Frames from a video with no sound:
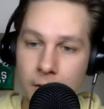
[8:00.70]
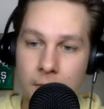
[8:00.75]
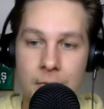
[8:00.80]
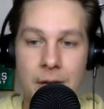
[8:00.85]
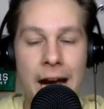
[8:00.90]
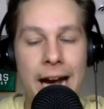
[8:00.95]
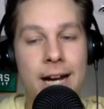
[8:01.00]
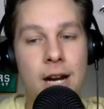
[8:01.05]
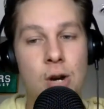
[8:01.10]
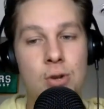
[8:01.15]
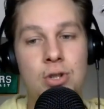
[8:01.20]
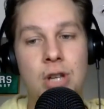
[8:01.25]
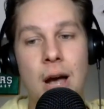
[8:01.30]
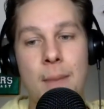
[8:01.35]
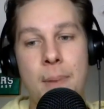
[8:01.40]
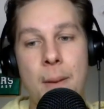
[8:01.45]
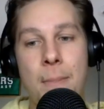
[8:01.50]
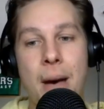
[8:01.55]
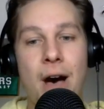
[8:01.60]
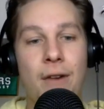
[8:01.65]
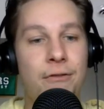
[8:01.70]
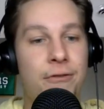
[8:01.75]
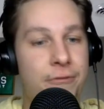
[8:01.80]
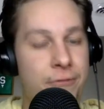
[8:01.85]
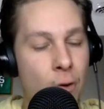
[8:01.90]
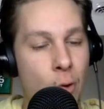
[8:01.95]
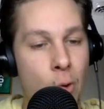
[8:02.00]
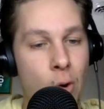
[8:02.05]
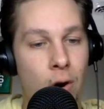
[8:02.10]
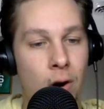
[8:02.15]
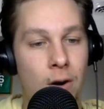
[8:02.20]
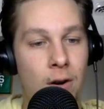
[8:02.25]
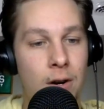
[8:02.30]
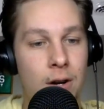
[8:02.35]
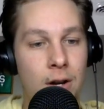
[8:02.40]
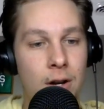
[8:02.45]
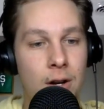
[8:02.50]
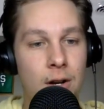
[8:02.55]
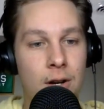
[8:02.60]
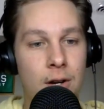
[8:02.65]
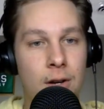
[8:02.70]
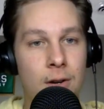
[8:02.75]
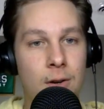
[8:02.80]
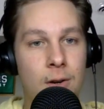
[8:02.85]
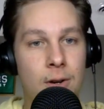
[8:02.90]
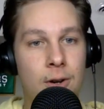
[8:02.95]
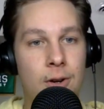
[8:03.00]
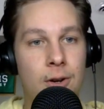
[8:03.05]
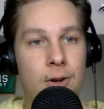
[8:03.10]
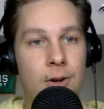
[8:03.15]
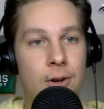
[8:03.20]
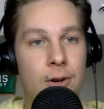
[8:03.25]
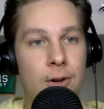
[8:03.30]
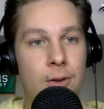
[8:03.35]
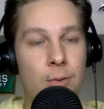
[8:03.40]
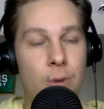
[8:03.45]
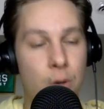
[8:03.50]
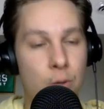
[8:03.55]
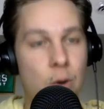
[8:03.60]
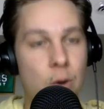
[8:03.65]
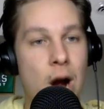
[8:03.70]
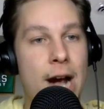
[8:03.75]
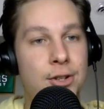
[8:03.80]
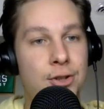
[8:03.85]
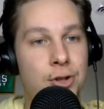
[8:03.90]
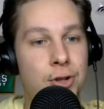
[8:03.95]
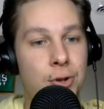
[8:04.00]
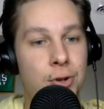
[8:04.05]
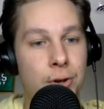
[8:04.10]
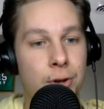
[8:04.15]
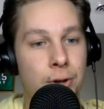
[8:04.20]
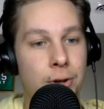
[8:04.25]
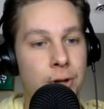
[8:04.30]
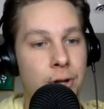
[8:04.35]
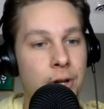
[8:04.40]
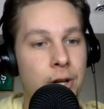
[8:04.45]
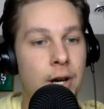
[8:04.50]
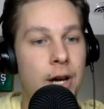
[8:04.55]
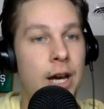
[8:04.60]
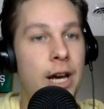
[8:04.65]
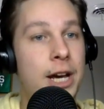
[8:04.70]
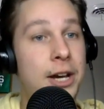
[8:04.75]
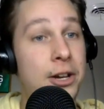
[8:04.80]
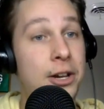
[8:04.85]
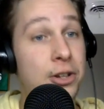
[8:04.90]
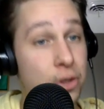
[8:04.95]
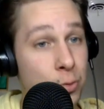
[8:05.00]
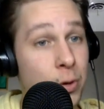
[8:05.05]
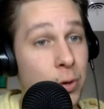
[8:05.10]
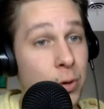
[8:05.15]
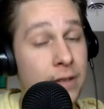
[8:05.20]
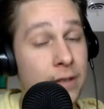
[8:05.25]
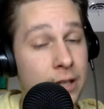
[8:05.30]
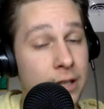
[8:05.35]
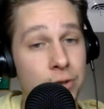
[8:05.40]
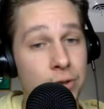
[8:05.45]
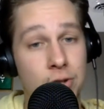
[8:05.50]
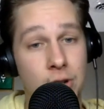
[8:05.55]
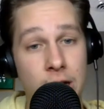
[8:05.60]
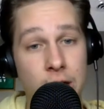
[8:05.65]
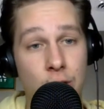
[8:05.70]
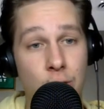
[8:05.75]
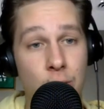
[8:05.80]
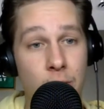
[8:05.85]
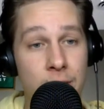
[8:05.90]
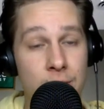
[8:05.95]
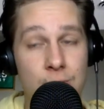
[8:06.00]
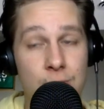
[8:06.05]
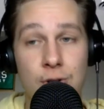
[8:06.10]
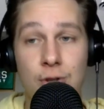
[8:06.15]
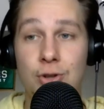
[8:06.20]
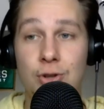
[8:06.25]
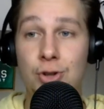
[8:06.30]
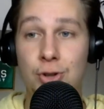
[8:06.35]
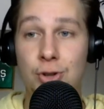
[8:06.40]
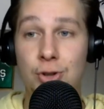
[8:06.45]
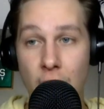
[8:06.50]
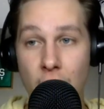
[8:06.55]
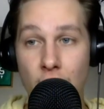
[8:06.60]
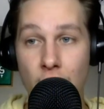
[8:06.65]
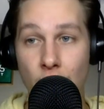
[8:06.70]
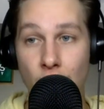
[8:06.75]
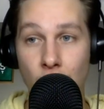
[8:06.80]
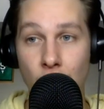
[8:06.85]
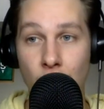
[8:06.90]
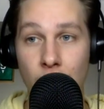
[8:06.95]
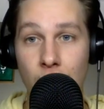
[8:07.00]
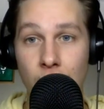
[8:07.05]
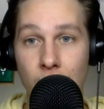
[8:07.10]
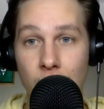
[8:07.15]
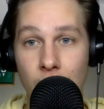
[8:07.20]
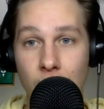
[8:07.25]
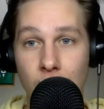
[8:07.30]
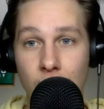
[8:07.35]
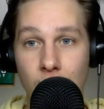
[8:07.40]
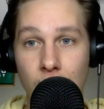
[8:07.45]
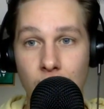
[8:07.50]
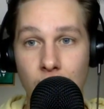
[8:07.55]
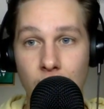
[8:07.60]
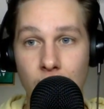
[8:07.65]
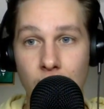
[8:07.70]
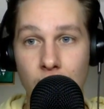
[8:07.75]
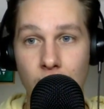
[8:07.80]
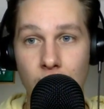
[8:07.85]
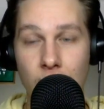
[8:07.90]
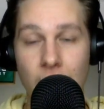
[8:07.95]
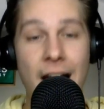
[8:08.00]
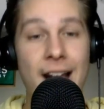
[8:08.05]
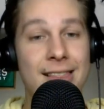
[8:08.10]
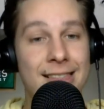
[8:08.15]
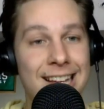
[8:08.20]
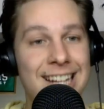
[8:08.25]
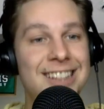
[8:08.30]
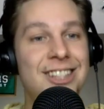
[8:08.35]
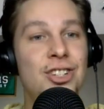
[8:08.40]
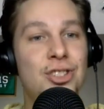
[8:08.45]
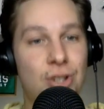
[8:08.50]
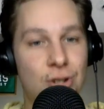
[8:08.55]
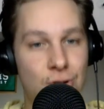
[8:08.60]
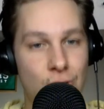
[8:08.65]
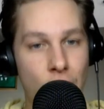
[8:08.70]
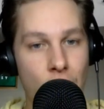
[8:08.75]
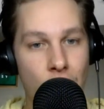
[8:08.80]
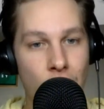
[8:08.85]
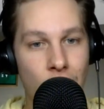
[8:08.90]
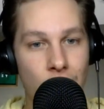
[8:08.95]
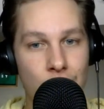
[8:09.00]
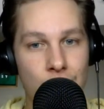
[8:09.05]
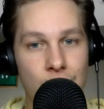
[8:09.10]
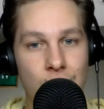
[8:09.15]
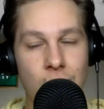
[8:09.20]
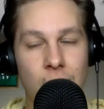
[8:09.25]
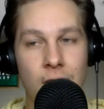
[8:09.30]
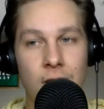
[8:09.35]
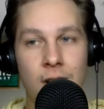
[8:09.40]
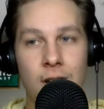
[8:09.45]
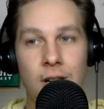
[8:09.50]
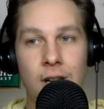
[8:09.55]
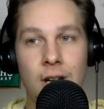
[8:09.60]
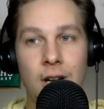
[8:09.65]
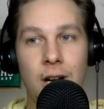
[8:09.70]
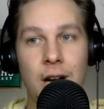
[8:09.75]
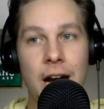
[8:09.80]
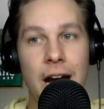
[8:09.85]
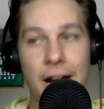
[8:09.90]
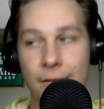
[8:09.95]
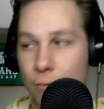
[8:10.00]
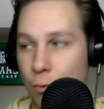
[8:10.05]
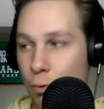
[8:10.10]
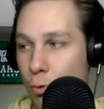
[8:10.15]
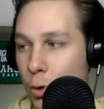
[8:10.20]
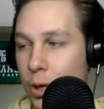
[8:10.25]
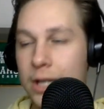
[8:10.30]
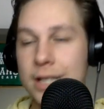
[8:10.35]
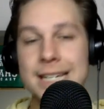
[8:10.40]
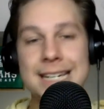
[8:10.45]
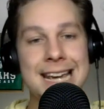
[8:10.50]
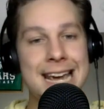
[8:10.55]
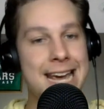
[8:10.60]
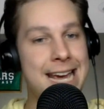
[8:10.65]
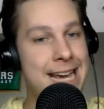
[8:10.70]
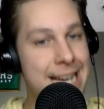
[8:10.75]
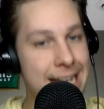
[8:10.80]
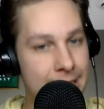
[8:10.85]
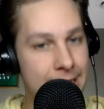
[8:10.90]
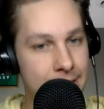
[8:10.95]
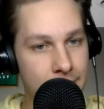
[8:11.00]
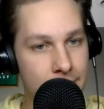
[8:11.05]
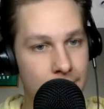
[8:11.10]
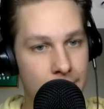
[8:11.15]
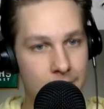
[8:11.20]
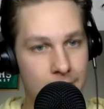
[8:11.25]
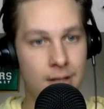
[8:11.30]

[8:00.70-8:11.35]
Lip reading: That goes up about 4 when Ryan Suter is with Nils Lundkvist. So, I think the Stars have really hit